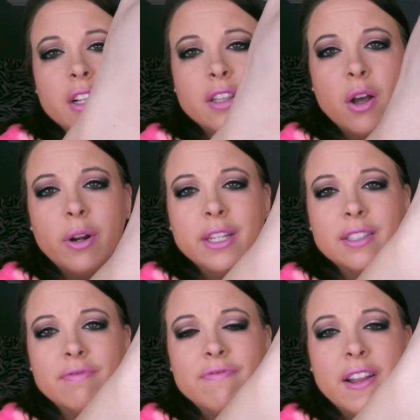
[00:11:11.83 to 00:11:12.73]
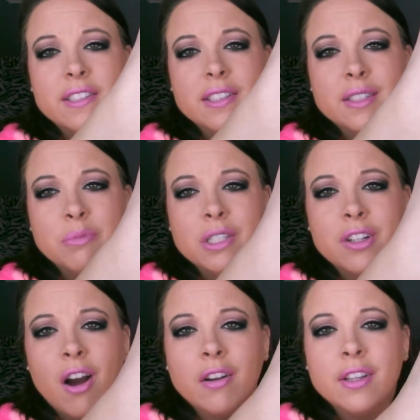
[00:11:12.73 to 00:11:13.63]
loading some fence in somebody's
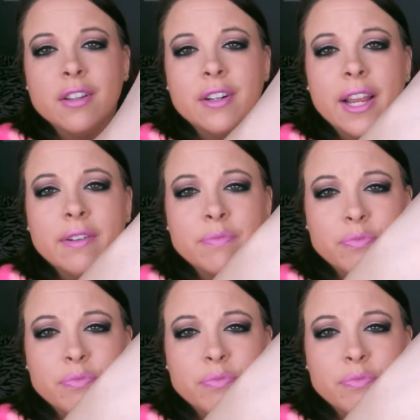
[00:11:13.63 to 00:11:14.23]
car the other day.